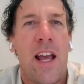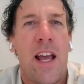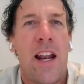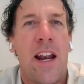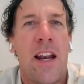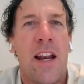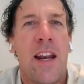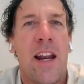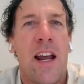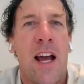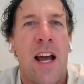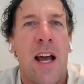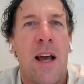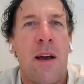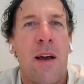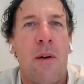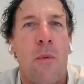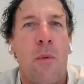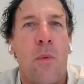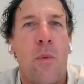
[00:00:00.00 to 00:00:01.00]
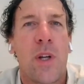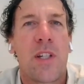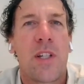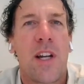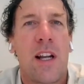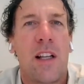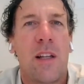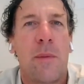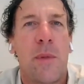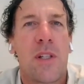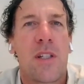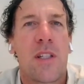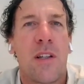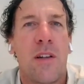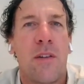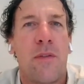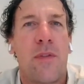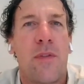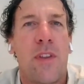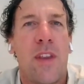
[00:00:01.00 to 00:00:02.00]
and which elements
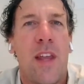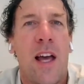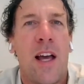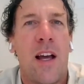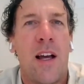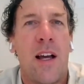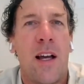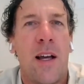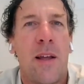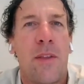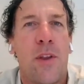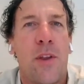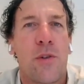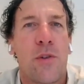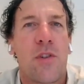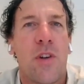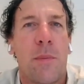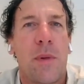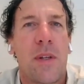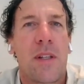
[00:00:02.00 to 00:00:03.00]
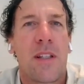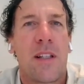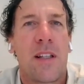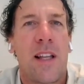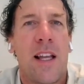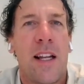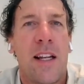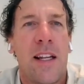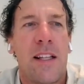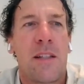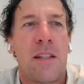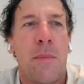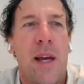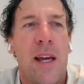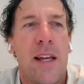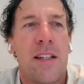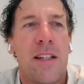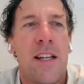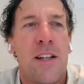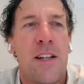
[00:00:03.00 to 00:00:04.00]
of those topics that they need to pay
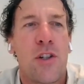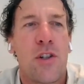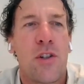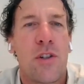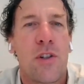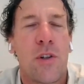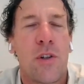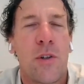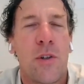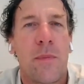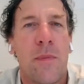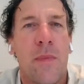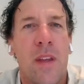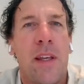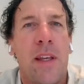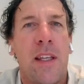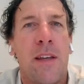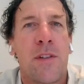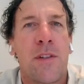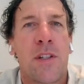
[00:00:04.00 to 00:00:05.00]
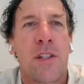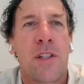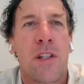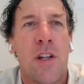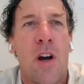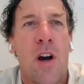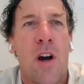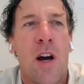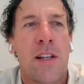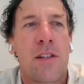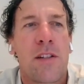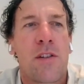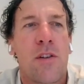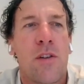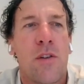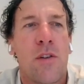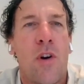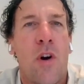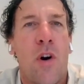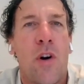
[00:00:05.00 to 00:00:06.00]
attention to. It gives us a nice
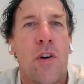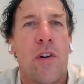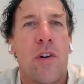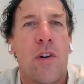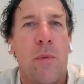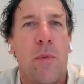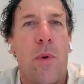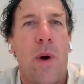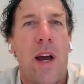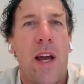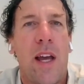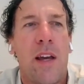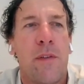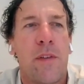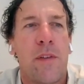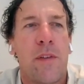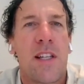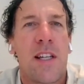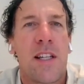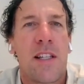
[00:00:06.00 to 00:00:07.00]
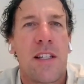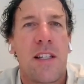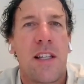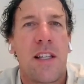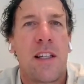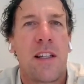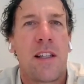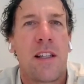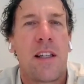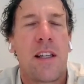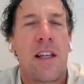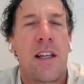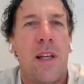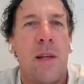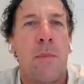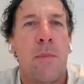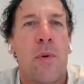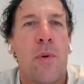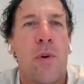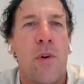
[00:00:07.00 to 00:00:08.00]
concrete way of assessing
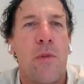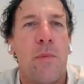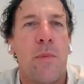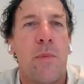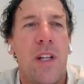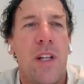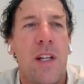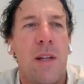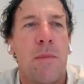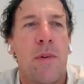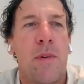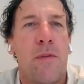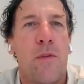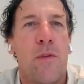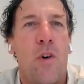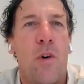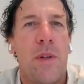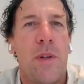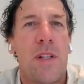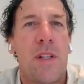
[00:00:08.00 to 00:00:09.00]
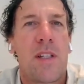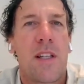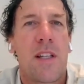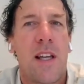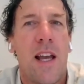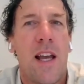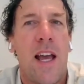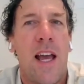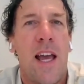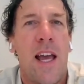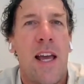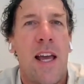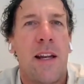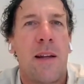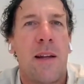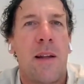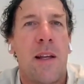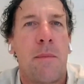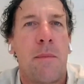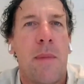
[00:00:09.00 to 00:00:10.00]
improvement in performance, and
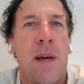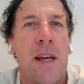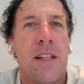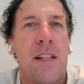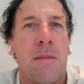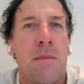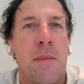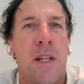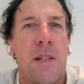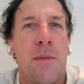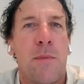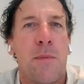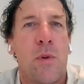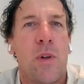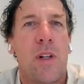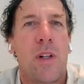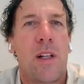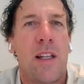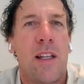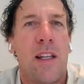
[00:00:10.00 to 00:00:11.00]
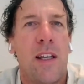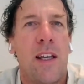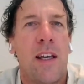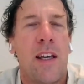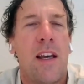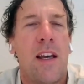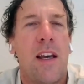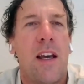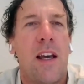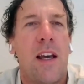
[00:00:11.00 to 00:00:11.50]
it makes it much more clear